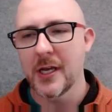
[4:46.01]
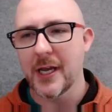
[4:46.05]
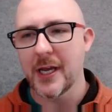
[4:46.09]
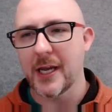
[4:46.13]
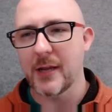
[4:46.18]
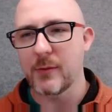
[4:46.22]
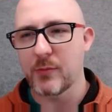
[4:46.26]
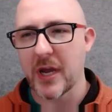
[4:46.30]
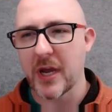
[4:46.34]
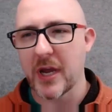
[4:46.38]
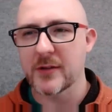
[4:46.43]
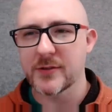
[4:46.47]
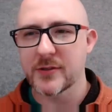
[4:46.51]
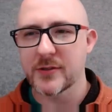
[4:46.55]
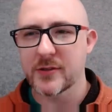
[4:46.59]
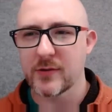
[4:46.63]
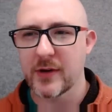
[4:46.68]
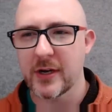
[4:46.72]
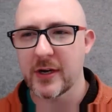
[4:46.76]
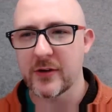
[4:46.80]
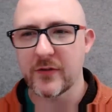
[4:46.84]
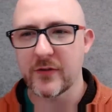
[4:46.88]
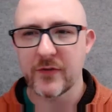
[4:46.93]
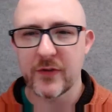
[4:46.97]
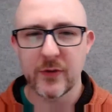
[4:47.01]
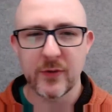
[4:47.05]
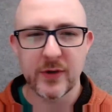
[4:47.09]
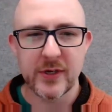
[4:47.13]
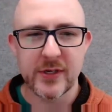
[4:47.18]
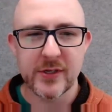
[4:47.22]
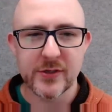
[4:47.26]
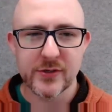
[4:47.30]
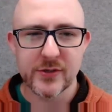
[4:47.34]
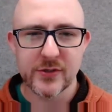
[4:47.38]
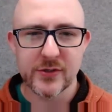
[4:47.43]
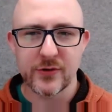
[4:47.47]
and bounced around a few
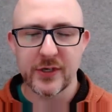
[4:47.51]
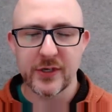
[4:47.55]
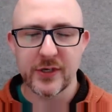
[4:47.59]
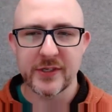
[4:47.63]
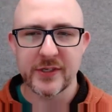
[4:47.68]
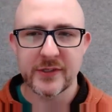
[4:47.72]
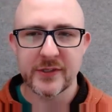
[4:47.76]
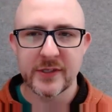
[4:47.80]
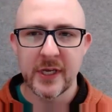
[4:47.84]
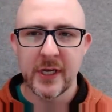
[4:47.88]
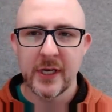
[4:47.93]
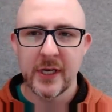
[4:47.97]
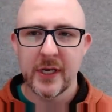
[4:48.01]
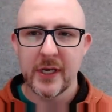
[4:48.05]
industries.